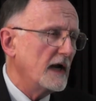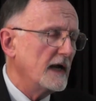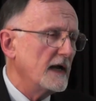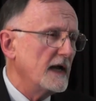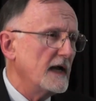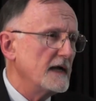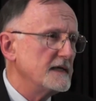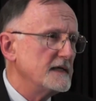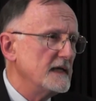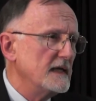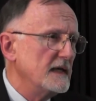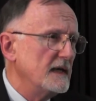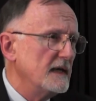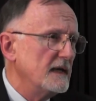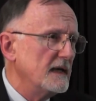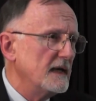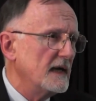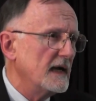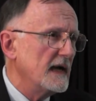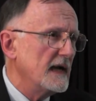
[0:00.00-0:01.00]
and
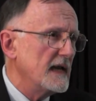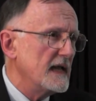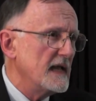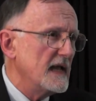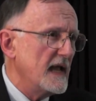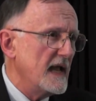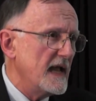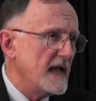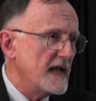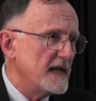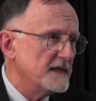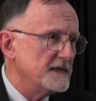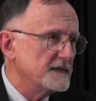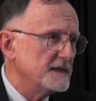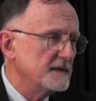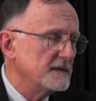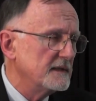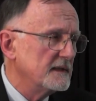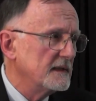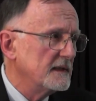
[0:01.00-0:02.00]

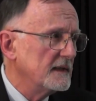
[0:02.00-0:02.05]
1998,